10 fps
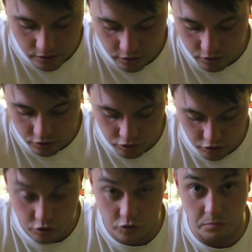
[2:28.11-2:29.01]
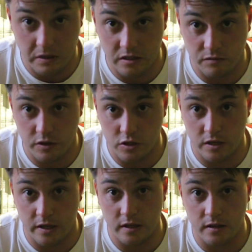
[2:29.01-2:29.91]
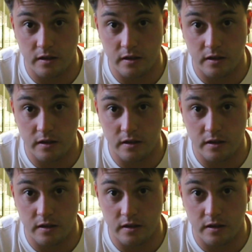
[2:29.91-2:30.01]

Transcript: you can just use them individually.